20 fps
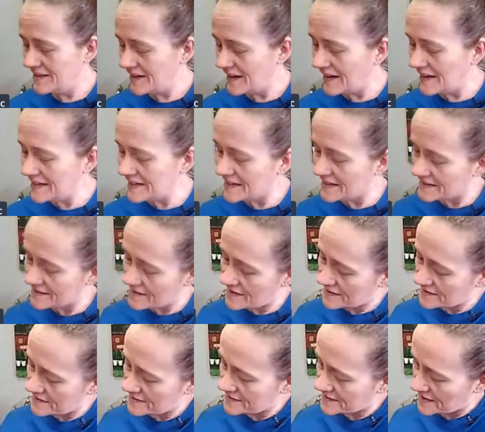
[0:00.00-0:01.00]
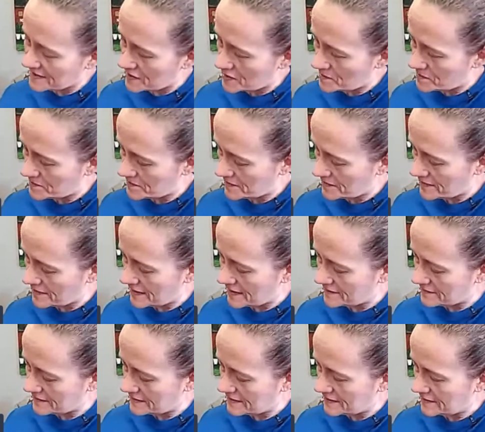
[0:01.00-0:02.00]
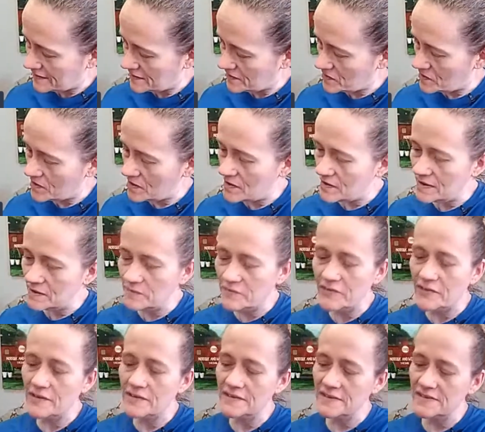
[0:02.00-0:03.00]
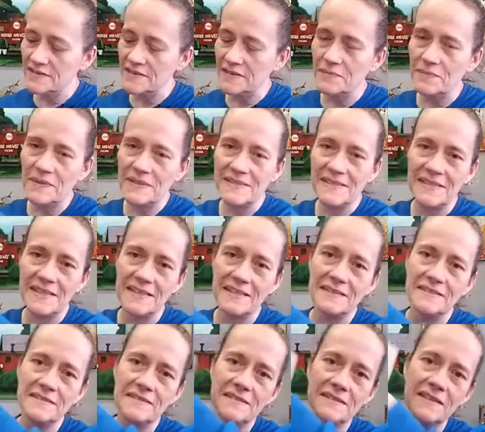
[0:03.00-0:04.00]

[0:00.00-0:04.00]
I cannot stay up that late at all. I'm falling asleep by 10.